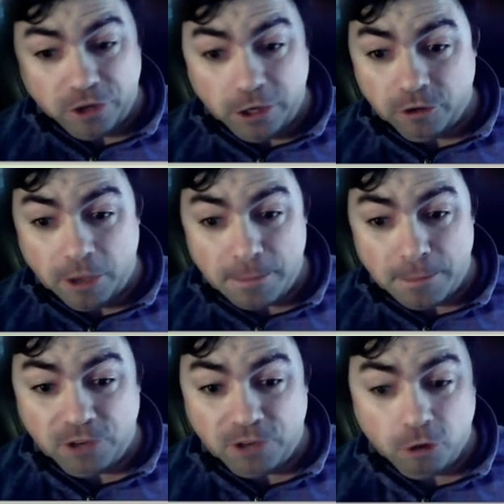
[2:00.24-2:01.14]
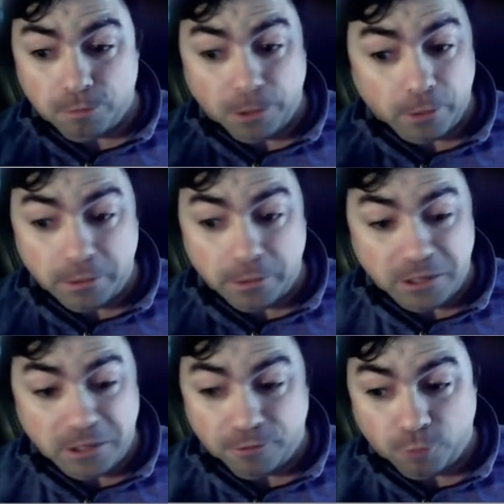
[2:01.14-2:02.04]
it is a busy news period,
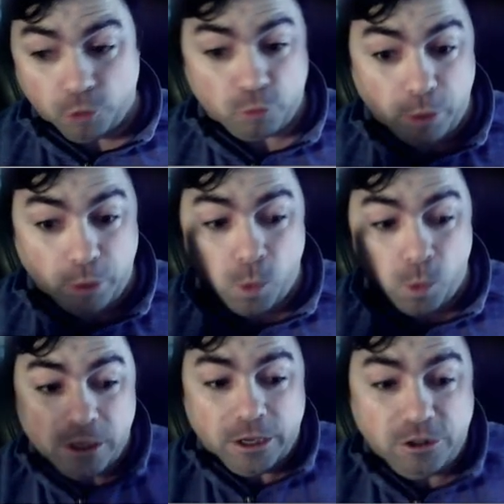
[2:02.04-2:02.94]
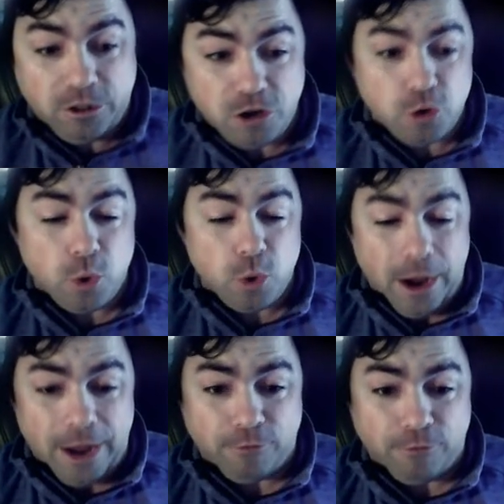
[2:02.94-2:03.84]
and then, of course, we will continue
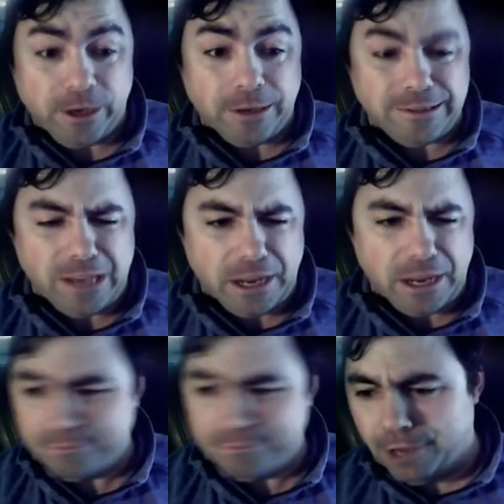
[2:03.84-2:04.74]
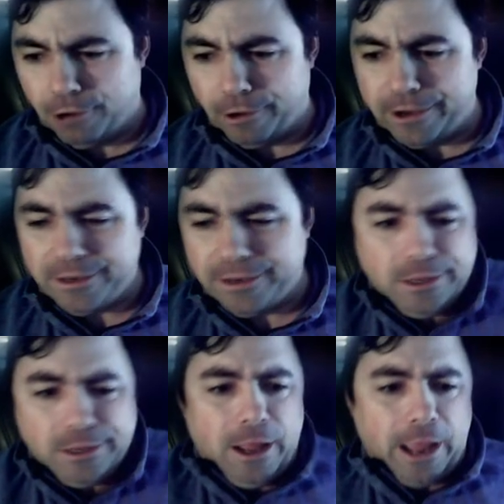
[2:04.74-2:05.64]
every day. Alrighty,
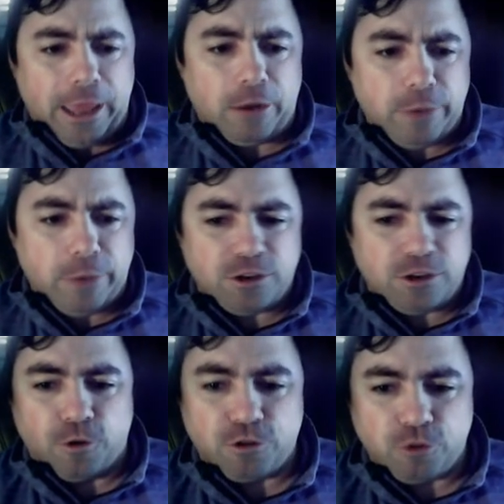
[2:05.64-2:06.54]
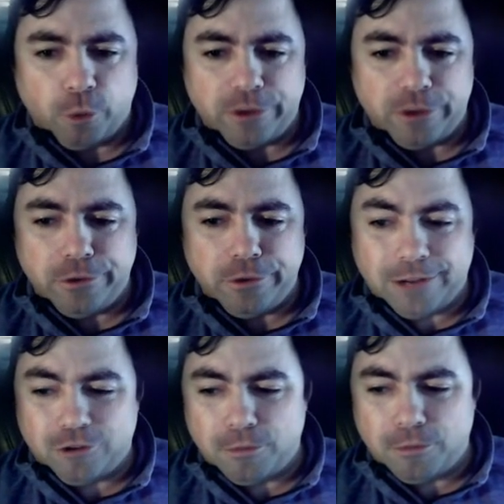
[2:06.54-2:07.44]
I got to read this first story to you.
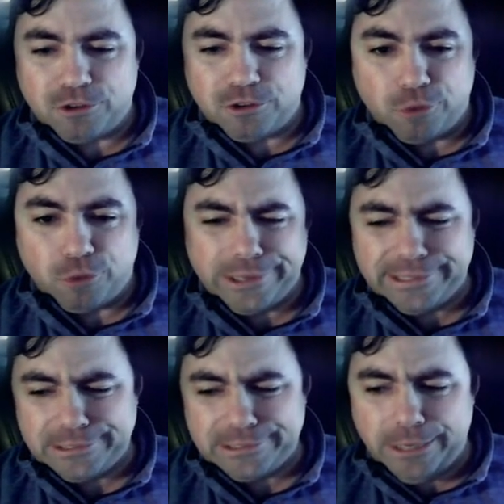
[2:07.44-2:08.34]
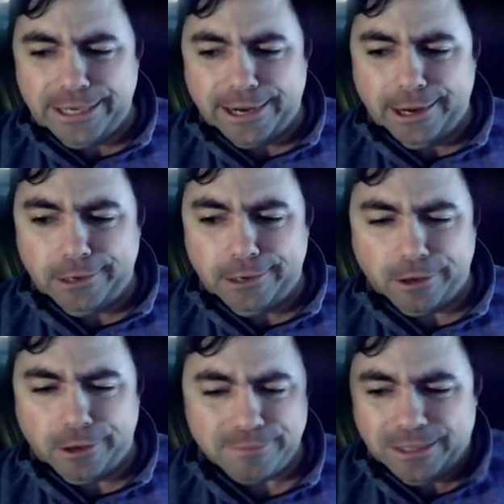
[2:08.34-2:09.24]
Not so much the story, read the
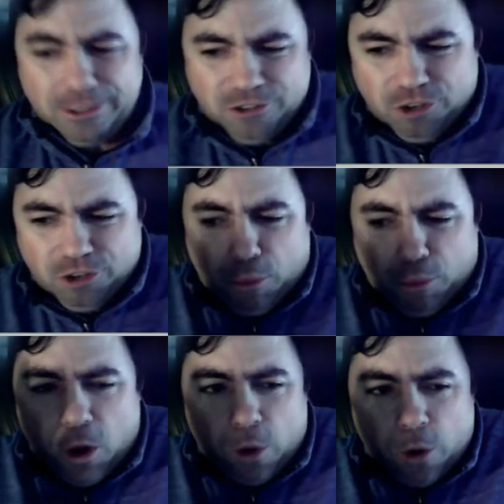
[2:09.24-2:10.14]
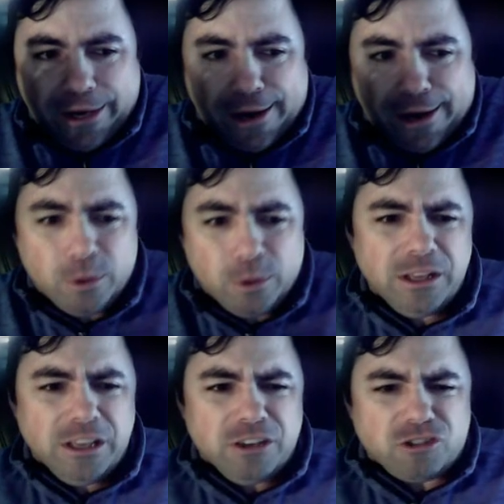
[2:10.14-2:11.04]
headline. Is this what we're calling it now?
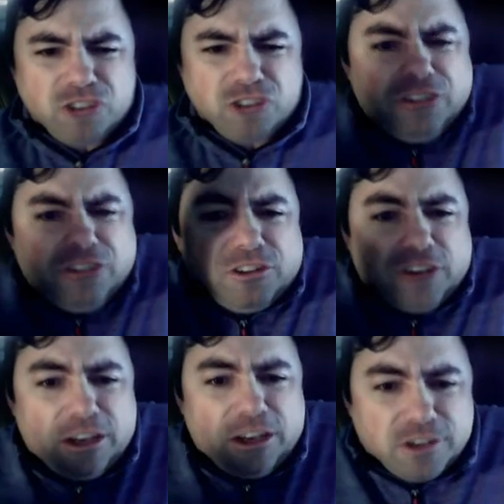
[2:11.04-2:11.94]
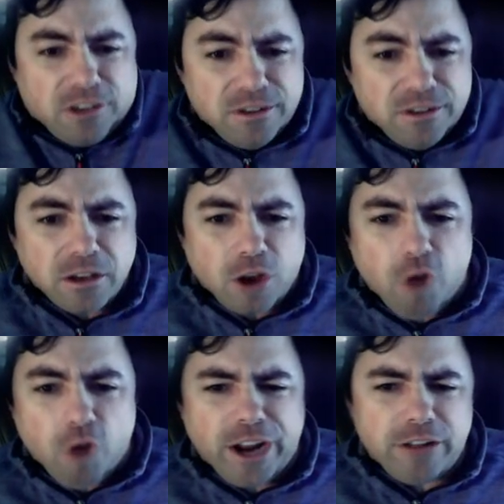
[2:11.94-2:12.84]
Sneezing season.
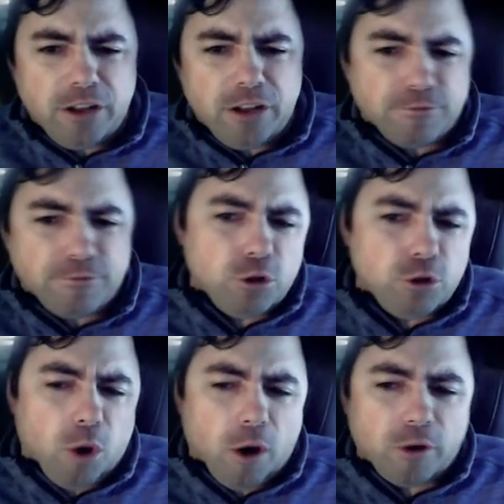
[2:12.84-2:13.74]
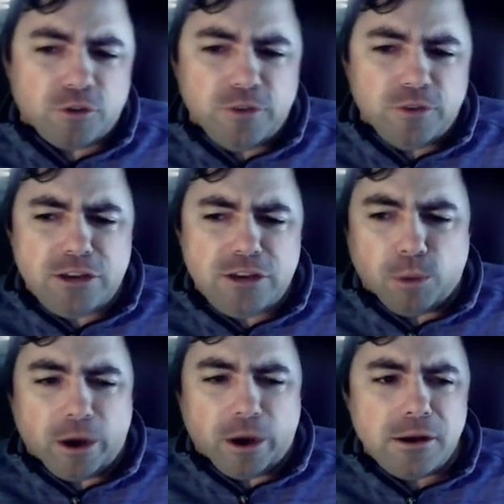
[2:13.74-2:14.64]
COVID 19, flu, RSV
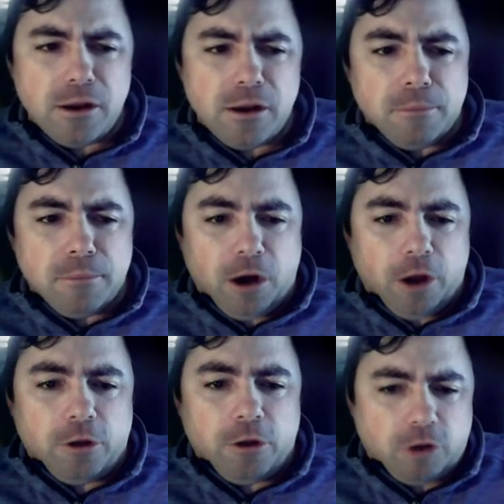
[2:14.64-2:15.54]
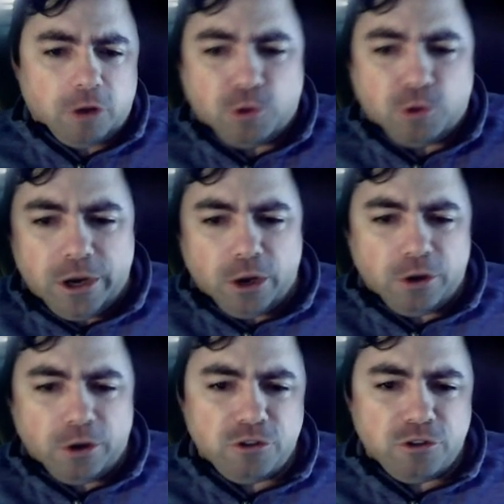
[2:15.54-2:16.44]
spreading, but other respiratory
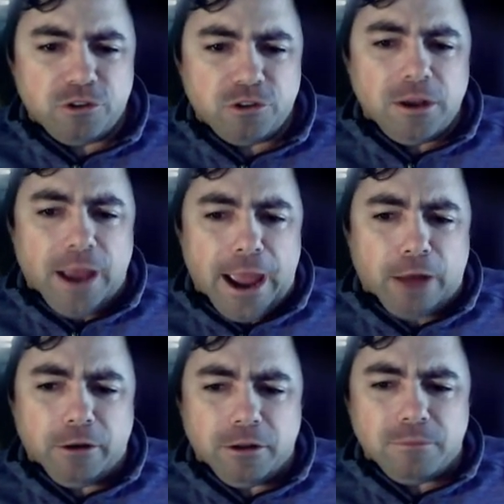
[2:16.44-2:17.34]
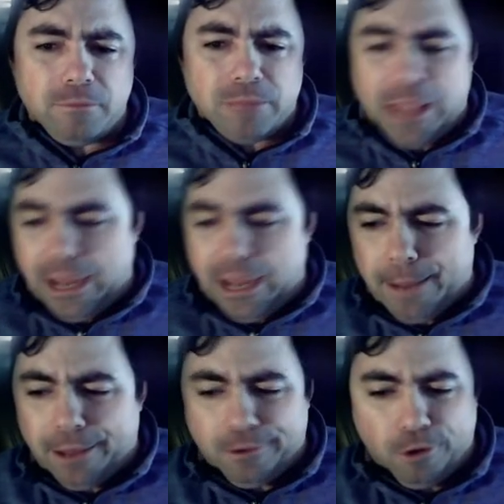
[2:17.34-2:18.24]
illnesses out and
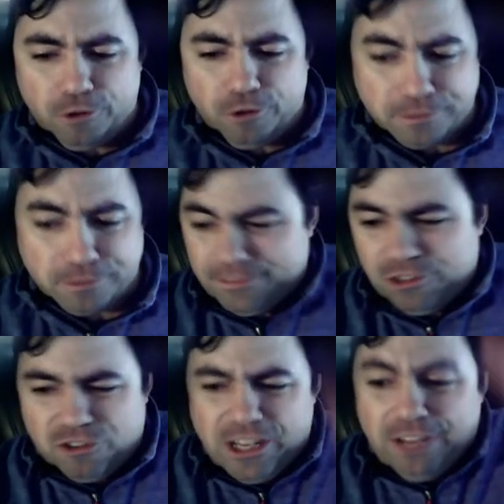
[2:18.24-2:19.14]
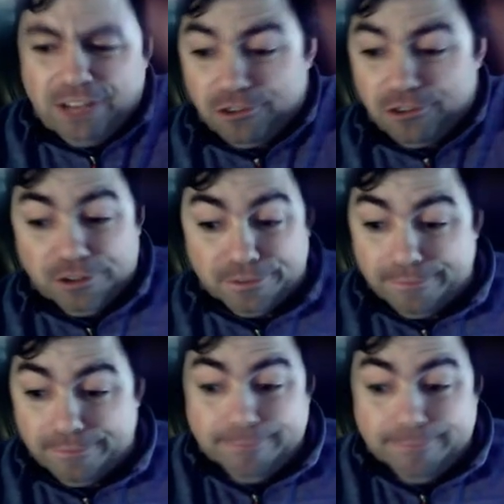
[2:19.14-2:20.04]
about also. Sneezing season.
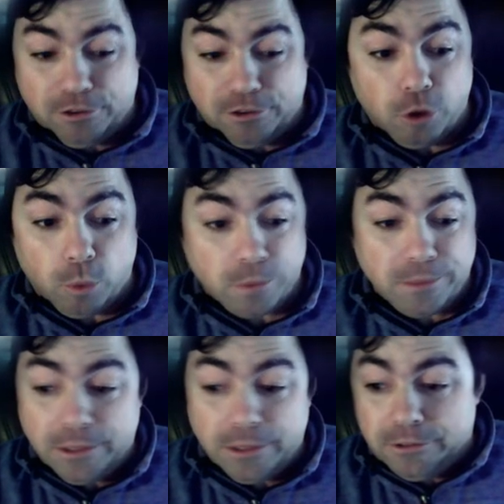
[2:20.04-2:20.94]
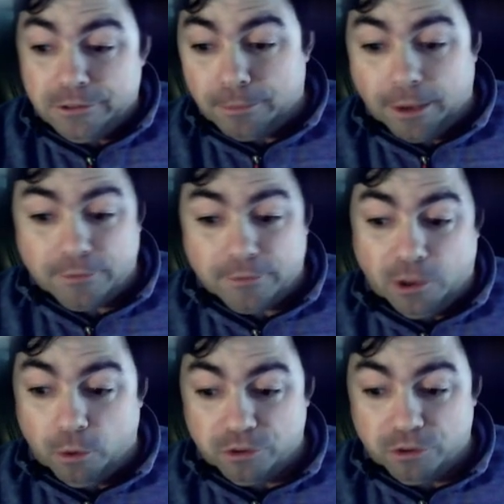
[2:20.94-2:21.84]
That's a new one. Sometimes they
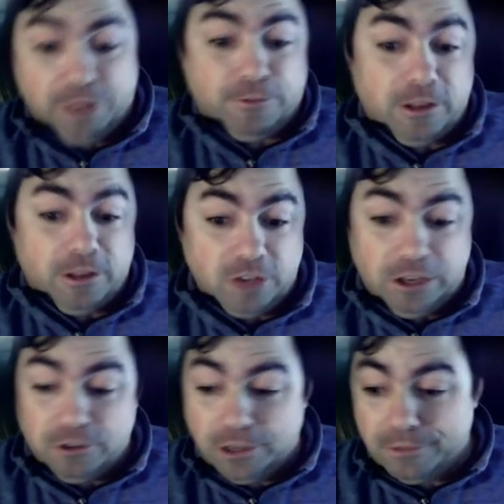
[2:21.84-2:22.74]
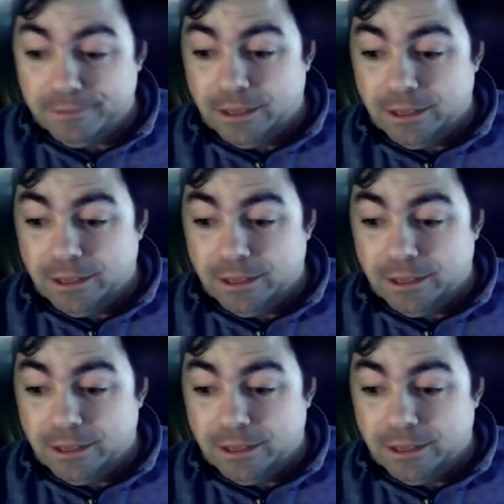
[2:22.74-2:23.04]
call it sniffling season,